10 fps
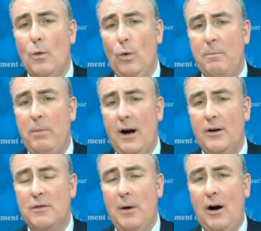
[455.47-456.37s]
with
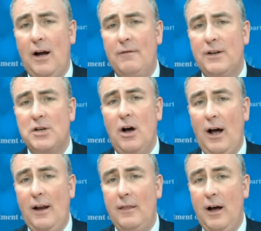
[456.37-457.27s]
partners from our office
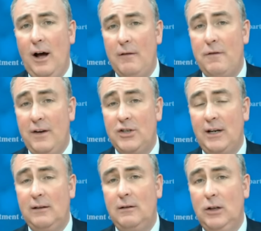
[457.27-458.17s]
on, on
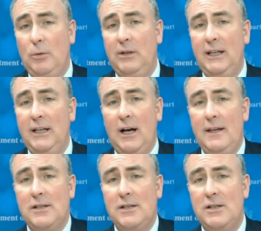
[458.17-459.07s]
fishing globally on
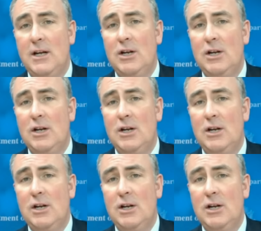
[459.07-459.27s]
this.